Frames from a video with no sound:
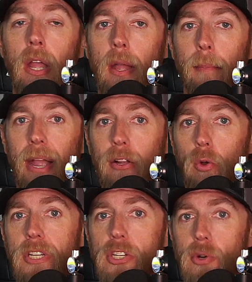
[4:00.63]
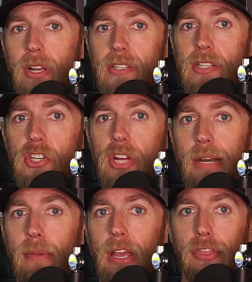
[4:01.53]
Peck only trails
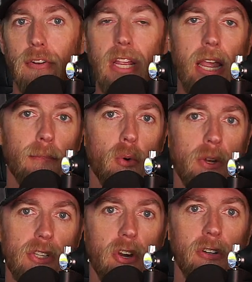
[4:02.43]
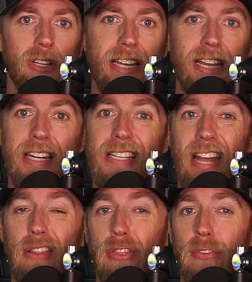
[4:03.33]
Sunshine by 38 points currently, and he's
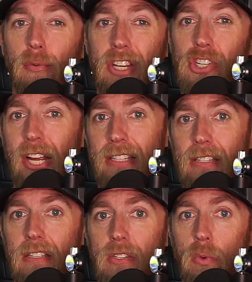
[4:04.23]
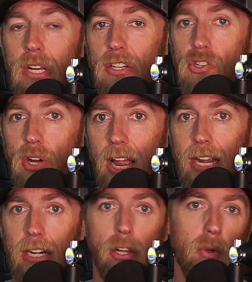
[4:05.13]
got three chances this week to try
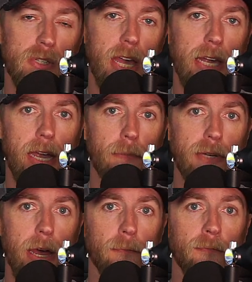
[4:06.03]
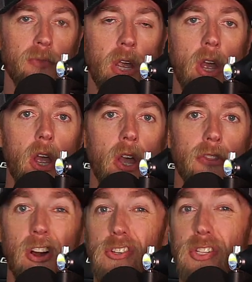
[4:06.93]
and close that gap down.
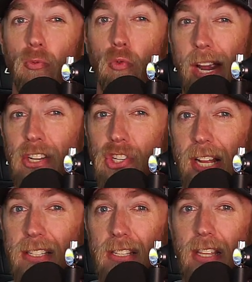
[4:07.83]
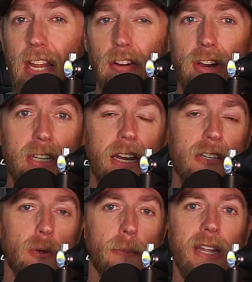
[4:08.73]
There are some rain chances in the area today,
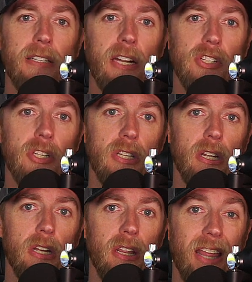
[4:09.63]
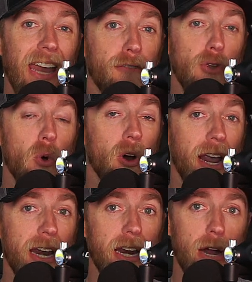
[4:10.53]
so pay attention to that if you are
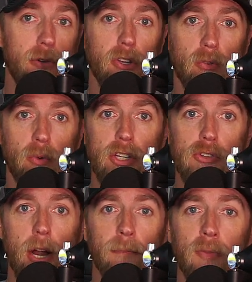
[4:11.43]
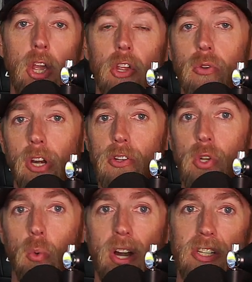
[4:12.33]
headed out to the racetrack. You can
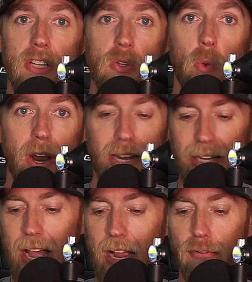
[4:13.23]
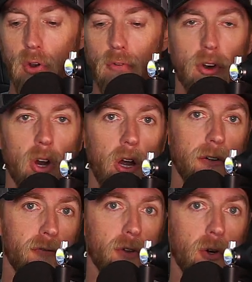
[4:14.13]
also watch this one live over
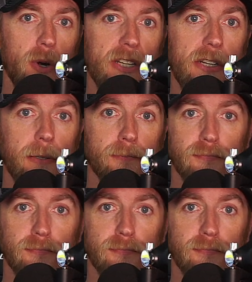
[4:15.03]
on FloRacing.